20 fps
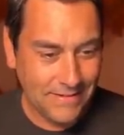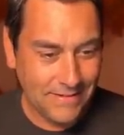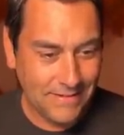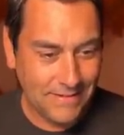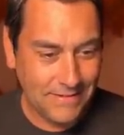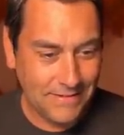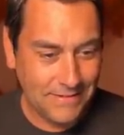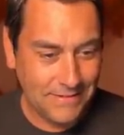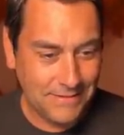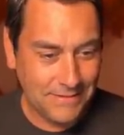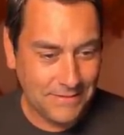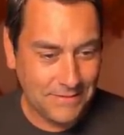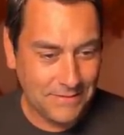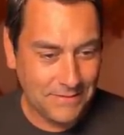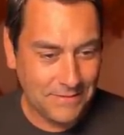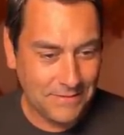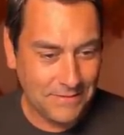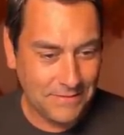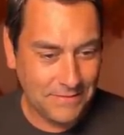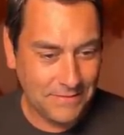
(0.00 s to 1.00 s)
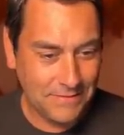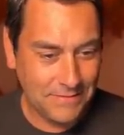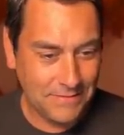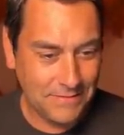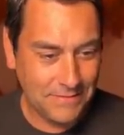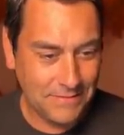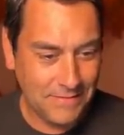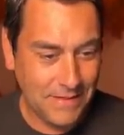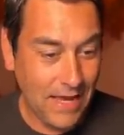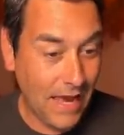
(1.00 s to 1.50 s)
oh
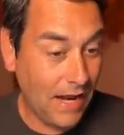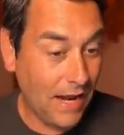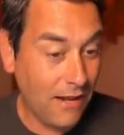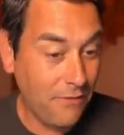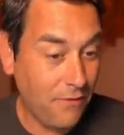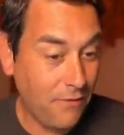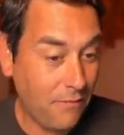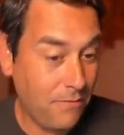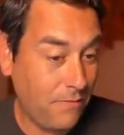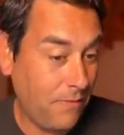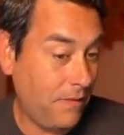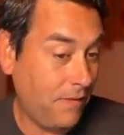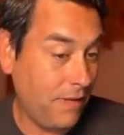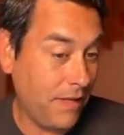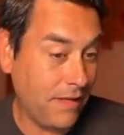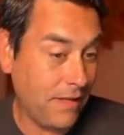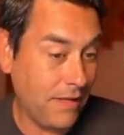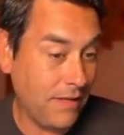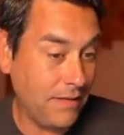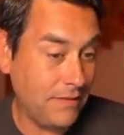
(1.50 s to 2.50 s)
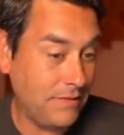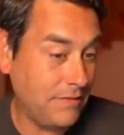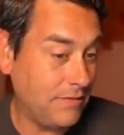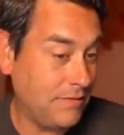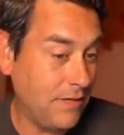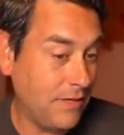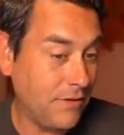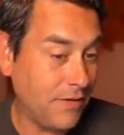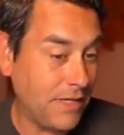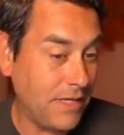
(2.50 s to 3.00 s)
yeah and i thought like as
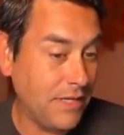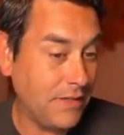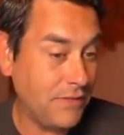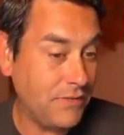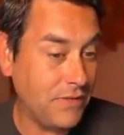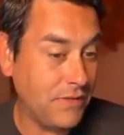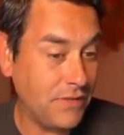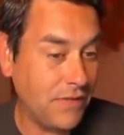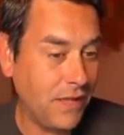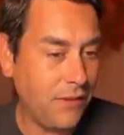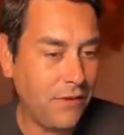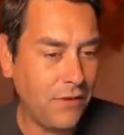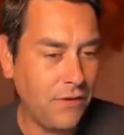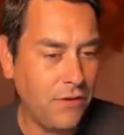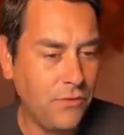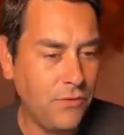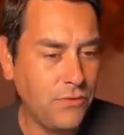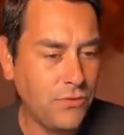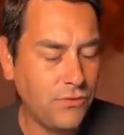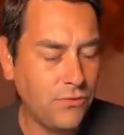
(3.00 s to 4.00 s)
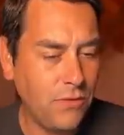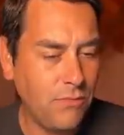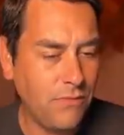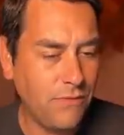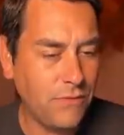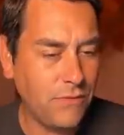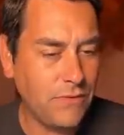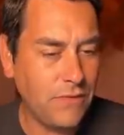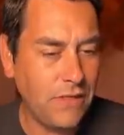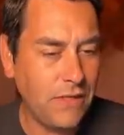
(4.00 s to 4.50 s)
derek Yed says i thought new streaming
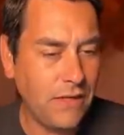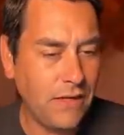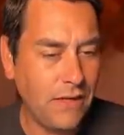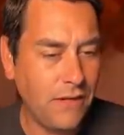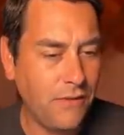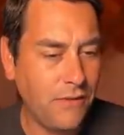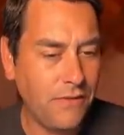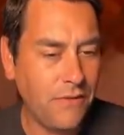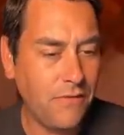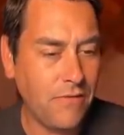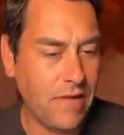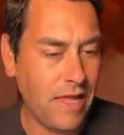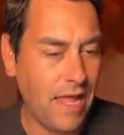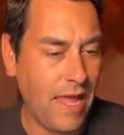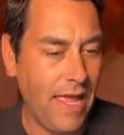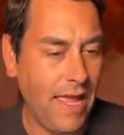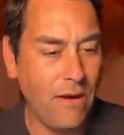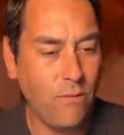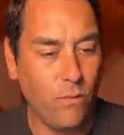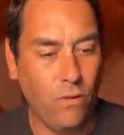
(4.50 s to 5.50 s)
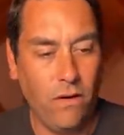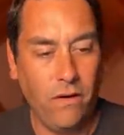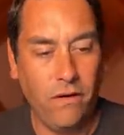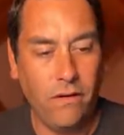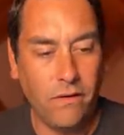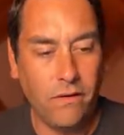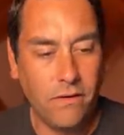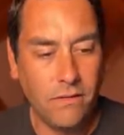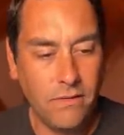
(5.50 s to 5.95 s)
for cnn i thought they already had one